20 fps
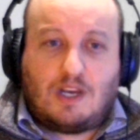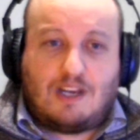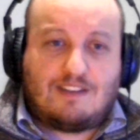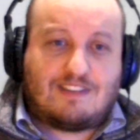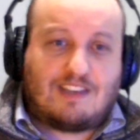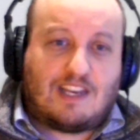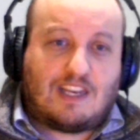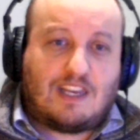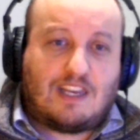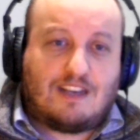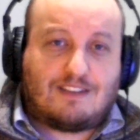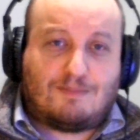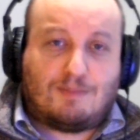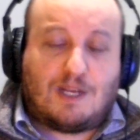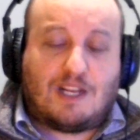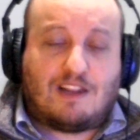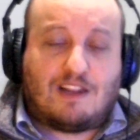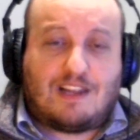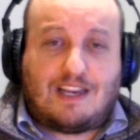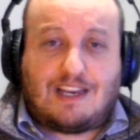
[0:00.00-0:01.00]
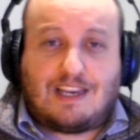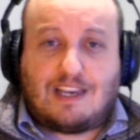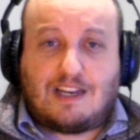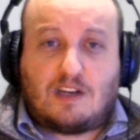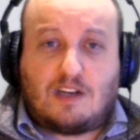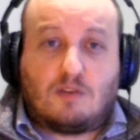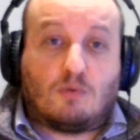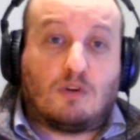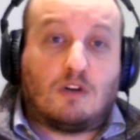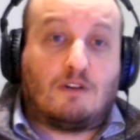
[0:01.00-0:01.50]
that he has been like
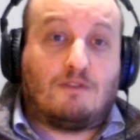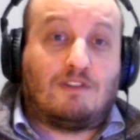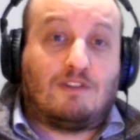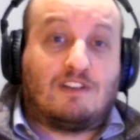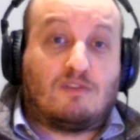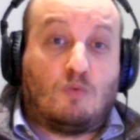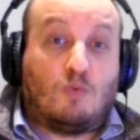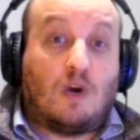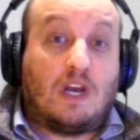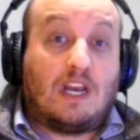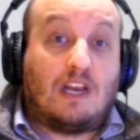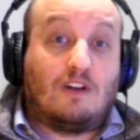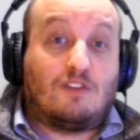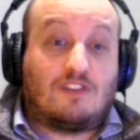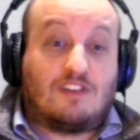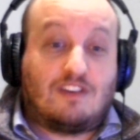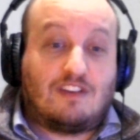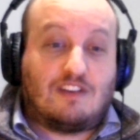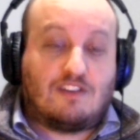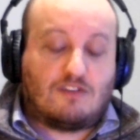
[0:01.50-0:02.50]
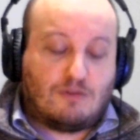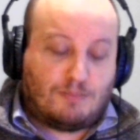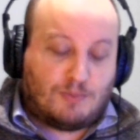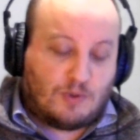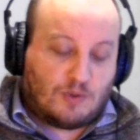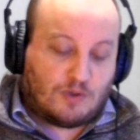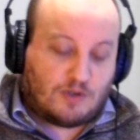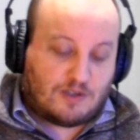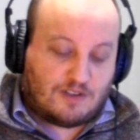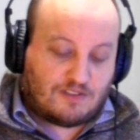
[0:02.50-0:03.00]
getting rid of his whales and his
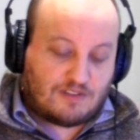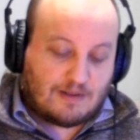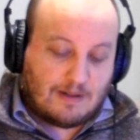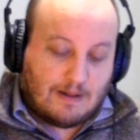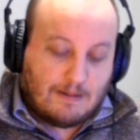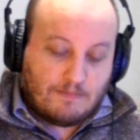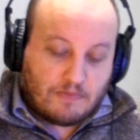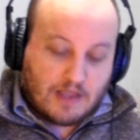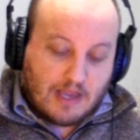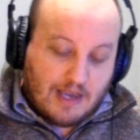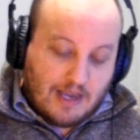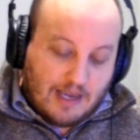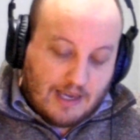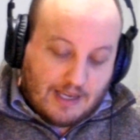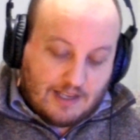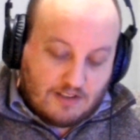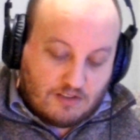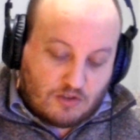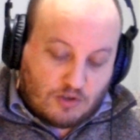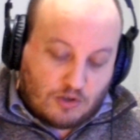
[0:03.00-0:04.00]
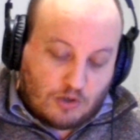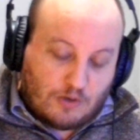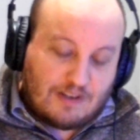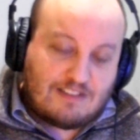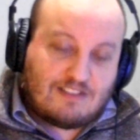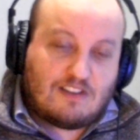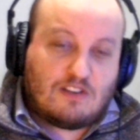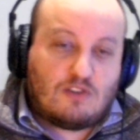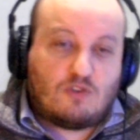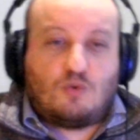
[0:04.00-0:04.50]
supporters, his current
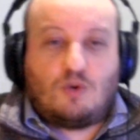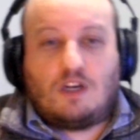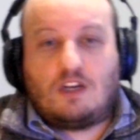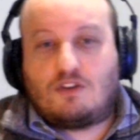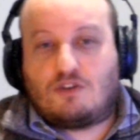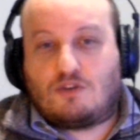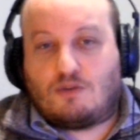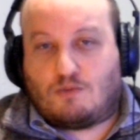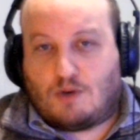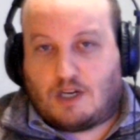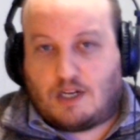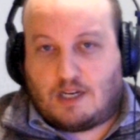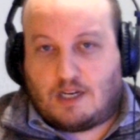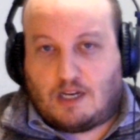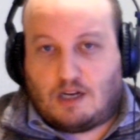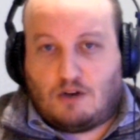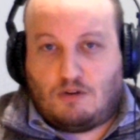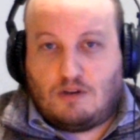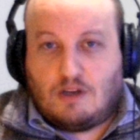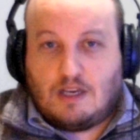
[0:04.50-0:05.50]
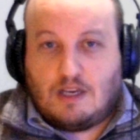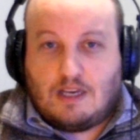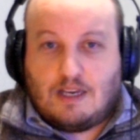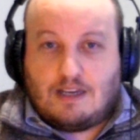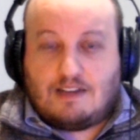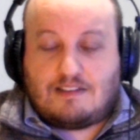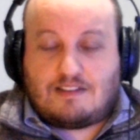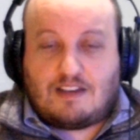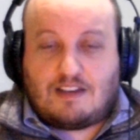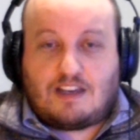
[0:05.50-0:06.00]
situation right now
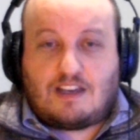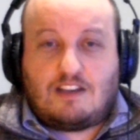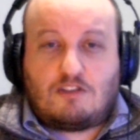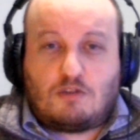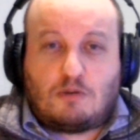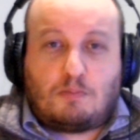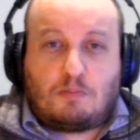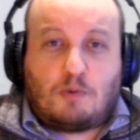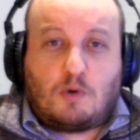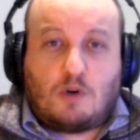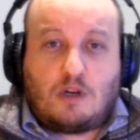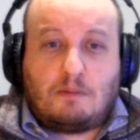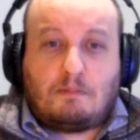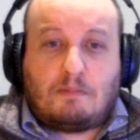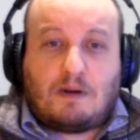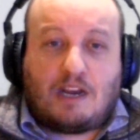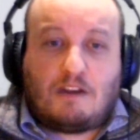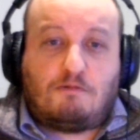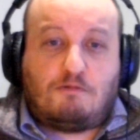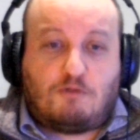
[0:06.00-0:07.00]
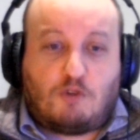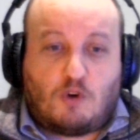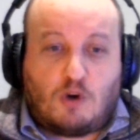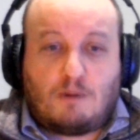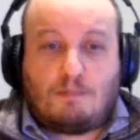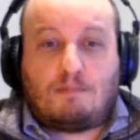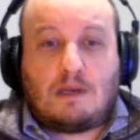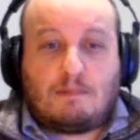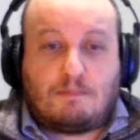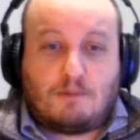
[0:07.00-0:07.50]
is that he's supported by 4
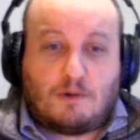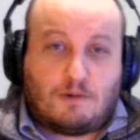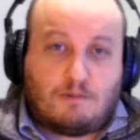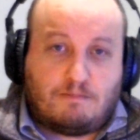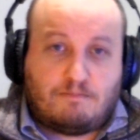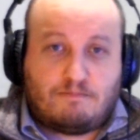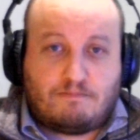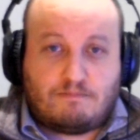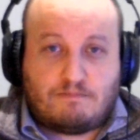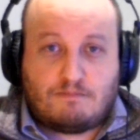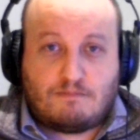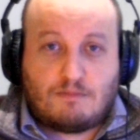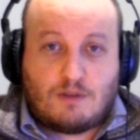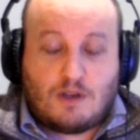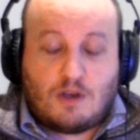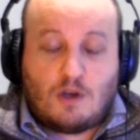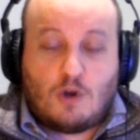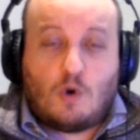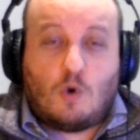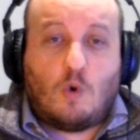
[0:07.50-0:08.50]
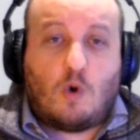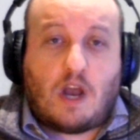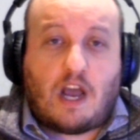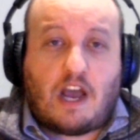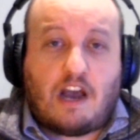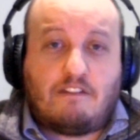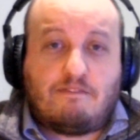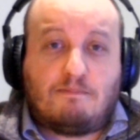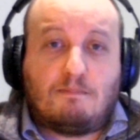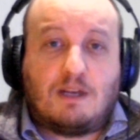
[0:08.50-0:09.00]
people who
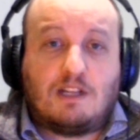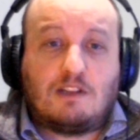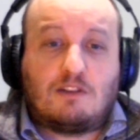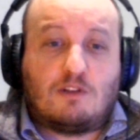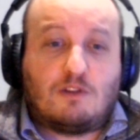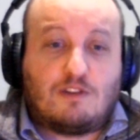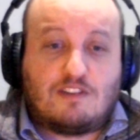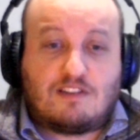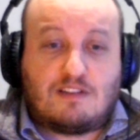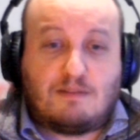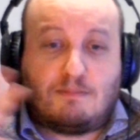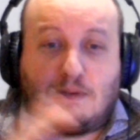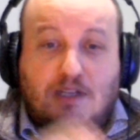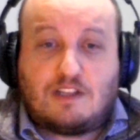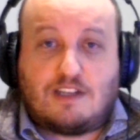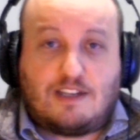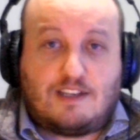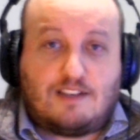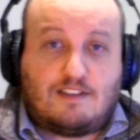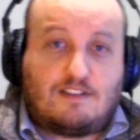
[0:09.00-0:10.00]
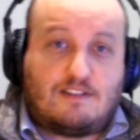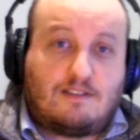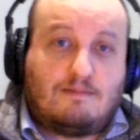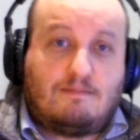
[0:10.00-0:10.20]
have mental disabilities.